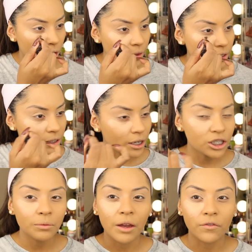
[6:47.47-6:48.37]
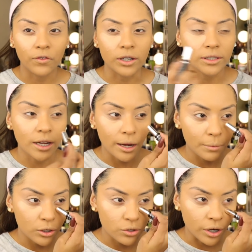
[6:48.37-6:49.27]
and this is actually my first time
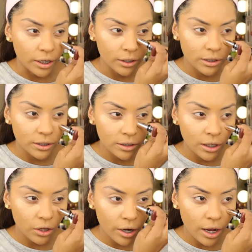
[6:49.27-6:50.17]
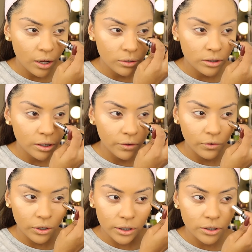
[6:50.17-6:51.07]
trying this concealer out, if
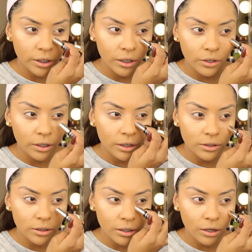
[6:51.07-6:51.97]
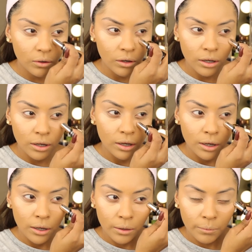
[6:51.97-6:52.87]
you guys are curious to know.
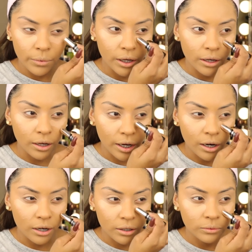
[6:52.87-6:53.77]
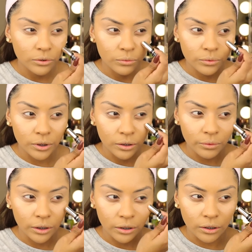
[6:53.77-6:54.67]
But I heard it was
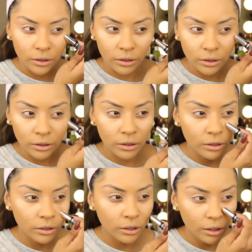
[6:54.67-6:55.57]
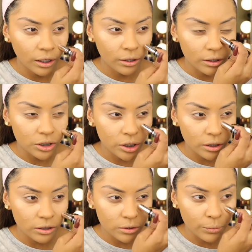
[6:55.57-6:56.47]
really good, and the
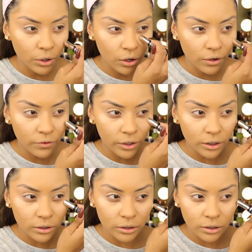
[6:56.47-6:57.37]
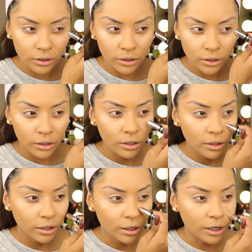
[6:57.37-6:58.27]
shade is perfect.
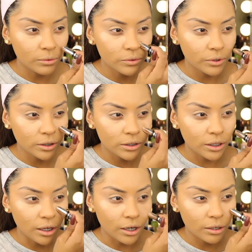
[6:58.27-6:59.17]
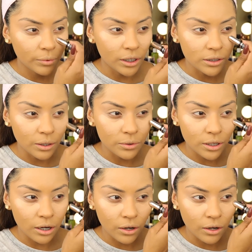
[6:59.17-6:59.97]
Like, I was really scared because it was in a